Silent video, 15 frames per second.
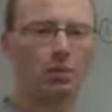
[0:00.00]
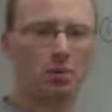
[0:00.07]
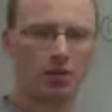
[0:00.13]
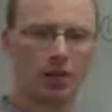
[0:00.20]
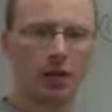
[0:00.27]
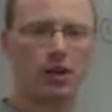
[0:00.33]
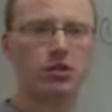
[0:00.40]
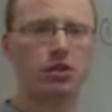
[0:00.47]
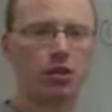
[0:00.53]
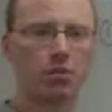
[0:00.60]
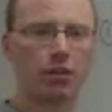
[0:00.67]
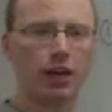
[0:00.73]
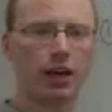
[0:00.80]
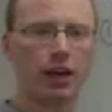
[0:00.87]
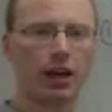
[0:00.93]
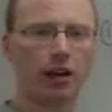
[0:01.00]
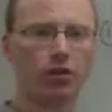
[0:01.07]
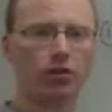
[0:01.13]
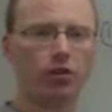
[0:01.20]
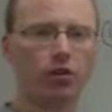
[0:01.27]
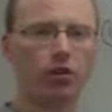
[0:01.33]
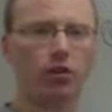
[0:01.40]
the potential to be an
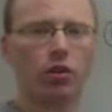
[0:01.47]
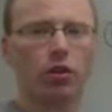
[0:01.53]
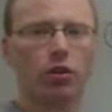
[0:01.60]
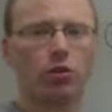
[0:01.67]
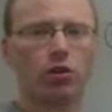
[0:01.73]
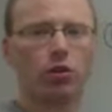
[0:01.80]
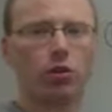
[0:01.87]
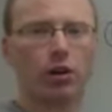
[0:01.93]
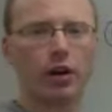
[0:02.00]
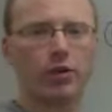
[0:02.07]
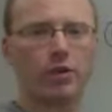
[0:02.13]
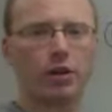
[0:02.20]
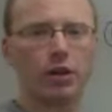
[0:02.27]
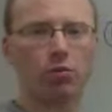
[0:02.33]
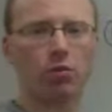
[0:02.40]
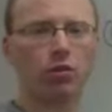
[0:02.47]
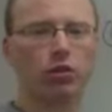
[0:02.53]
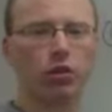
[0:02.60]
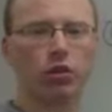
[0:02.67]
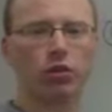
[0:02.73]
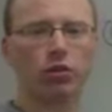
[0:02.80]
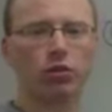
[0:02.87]
answer to question number 2.